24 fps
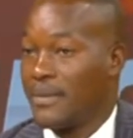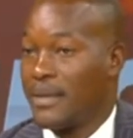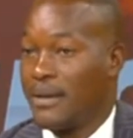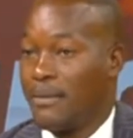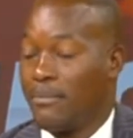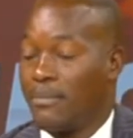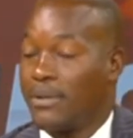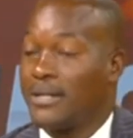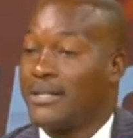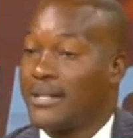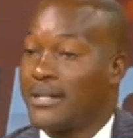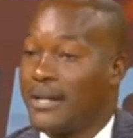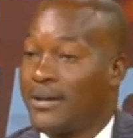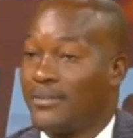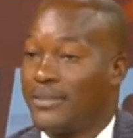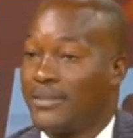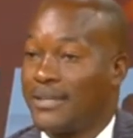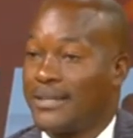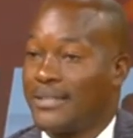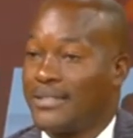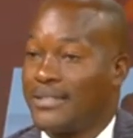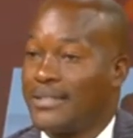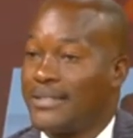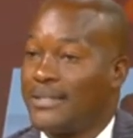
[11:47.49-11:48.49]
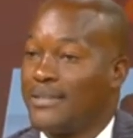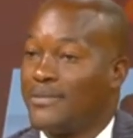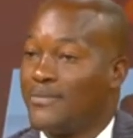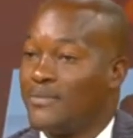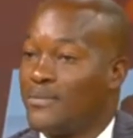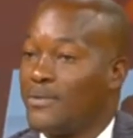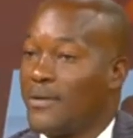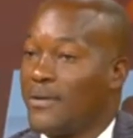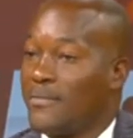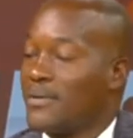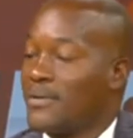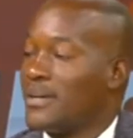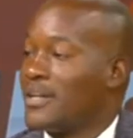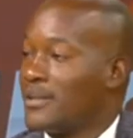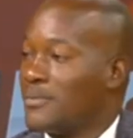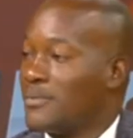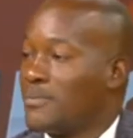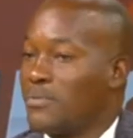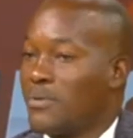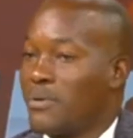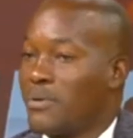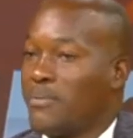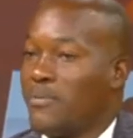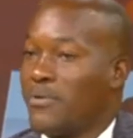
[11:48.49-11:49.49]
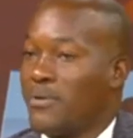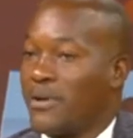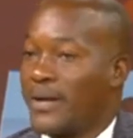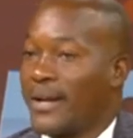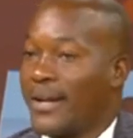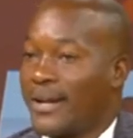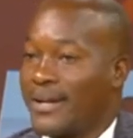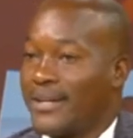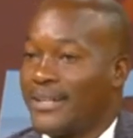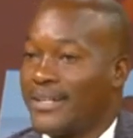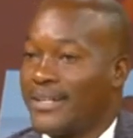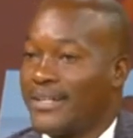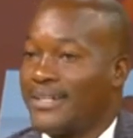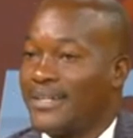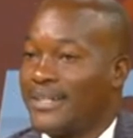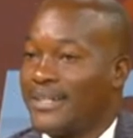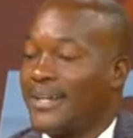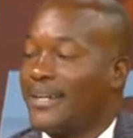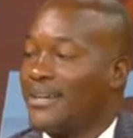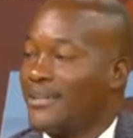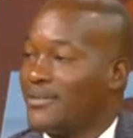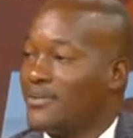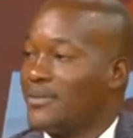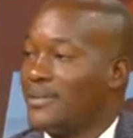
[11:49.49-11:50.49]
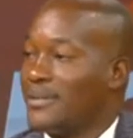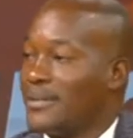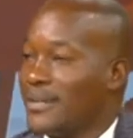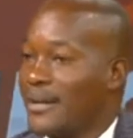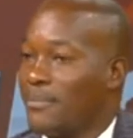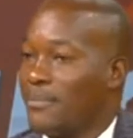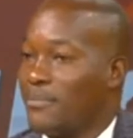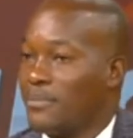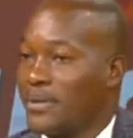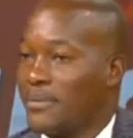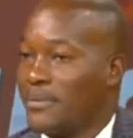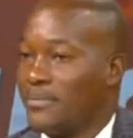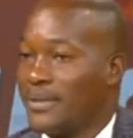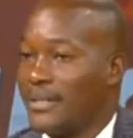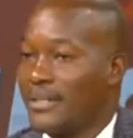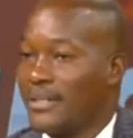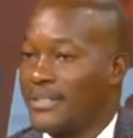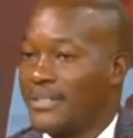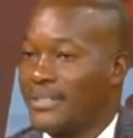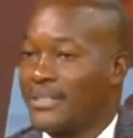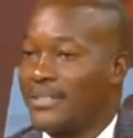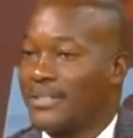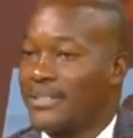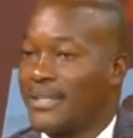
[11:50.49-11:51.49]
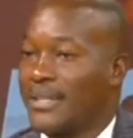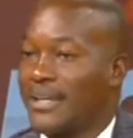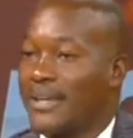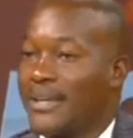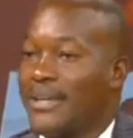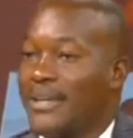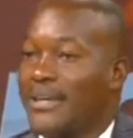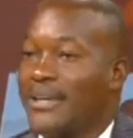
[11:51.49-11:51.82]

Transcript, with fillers: Mm. But now they're saying if you have a diploma or a degree and you're in a primary teacher,